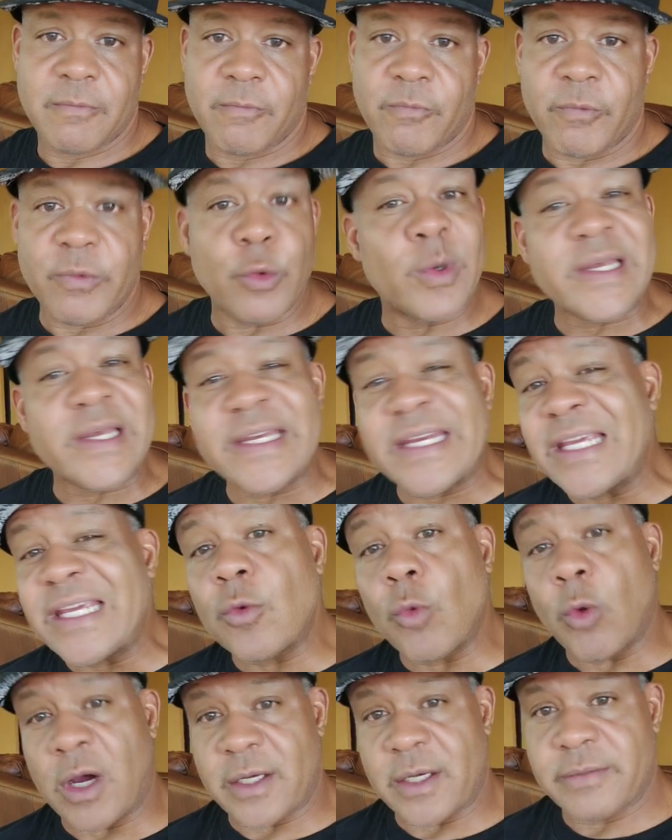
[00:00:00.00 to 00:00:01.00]
we wouldn't
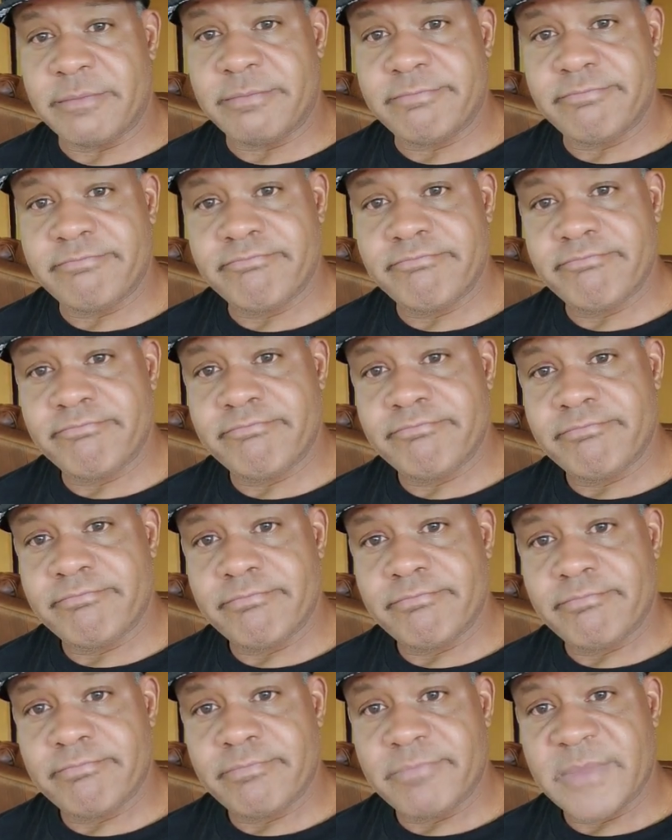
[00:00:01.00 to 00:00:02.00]
need one.
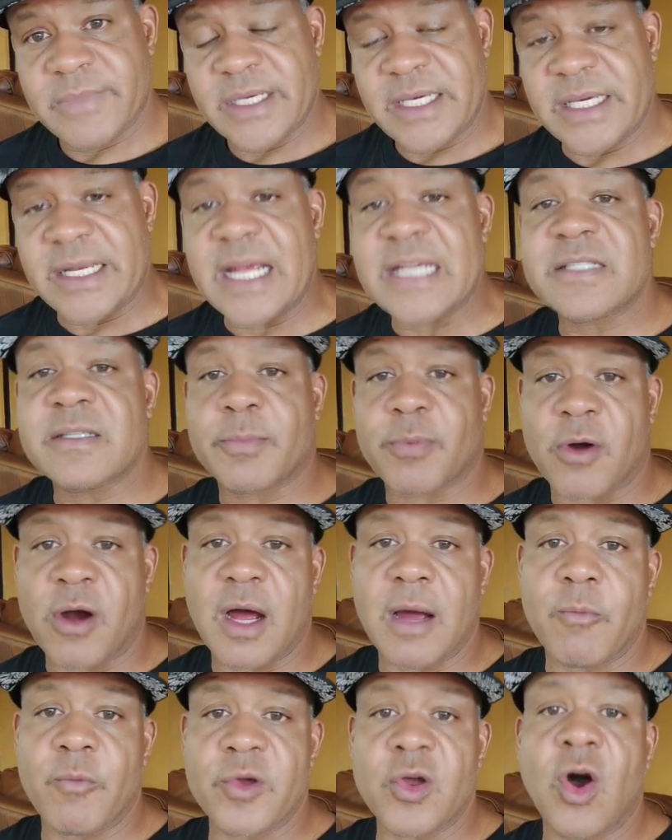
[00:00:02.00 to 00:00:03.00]
And that's the
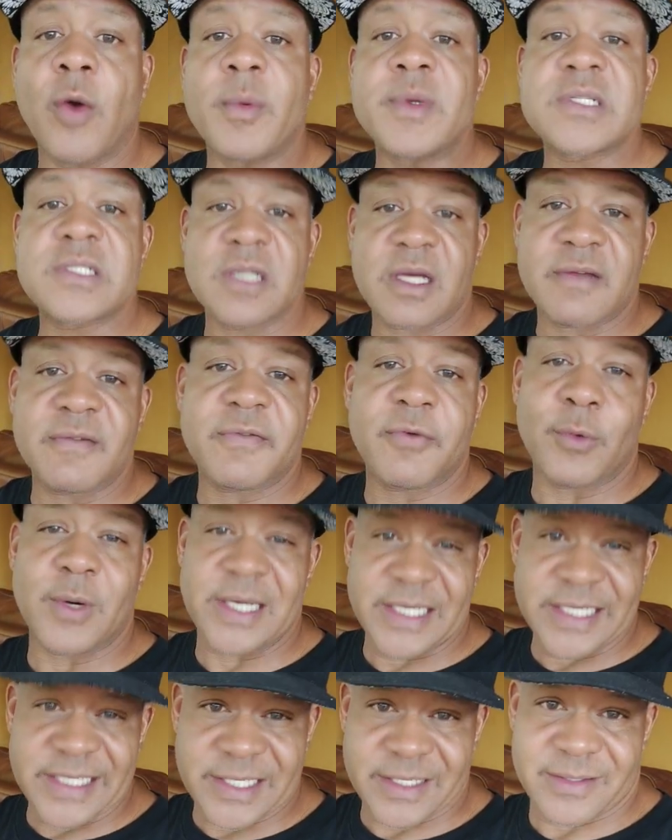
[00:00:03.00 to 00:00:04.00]
problem. We're always looking for
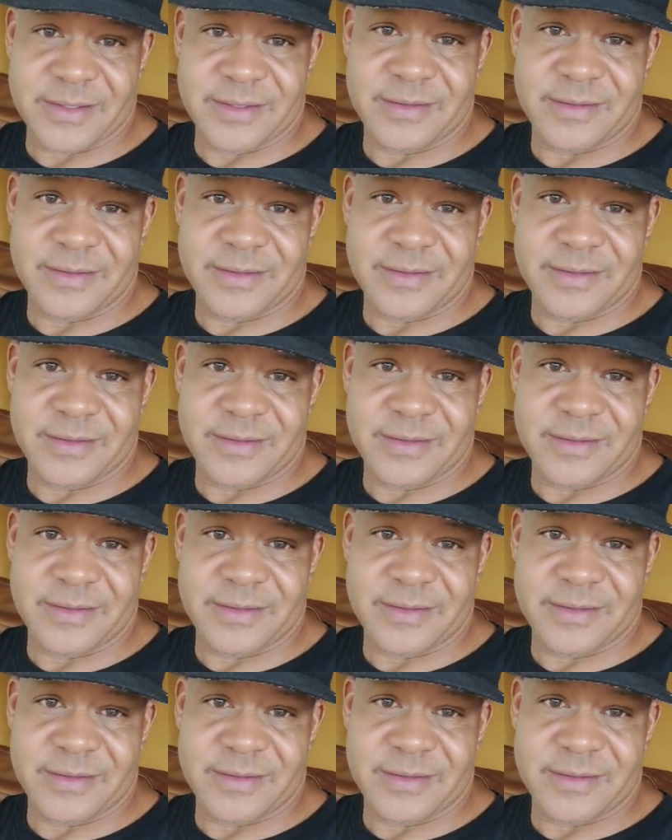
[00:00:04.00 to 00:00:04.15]
a leader.